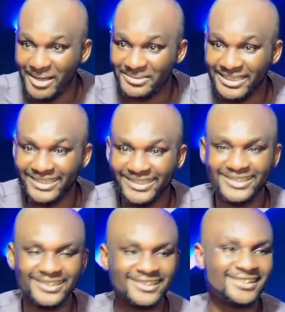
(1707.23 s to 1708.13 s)
what I'm saying?
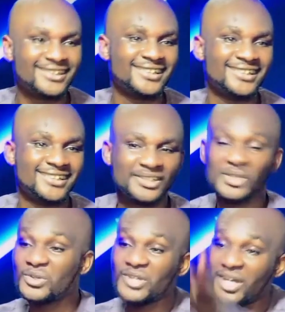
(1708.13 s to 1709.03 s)

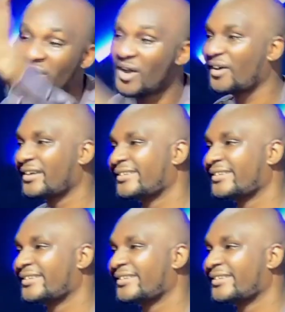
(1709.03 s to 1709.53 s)
You will not know.